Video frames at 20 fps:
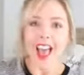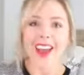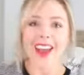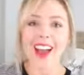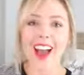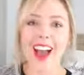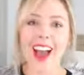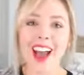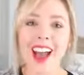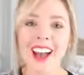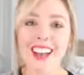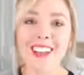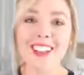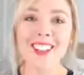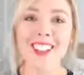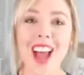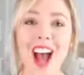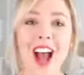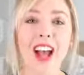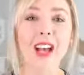Hey
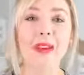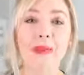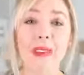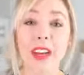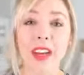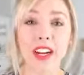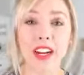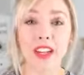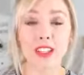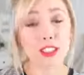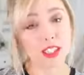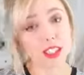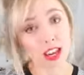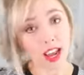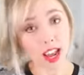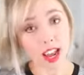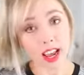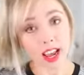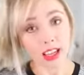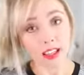guys, I am here
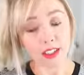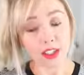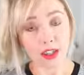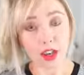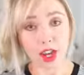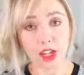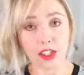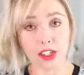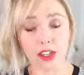today to talk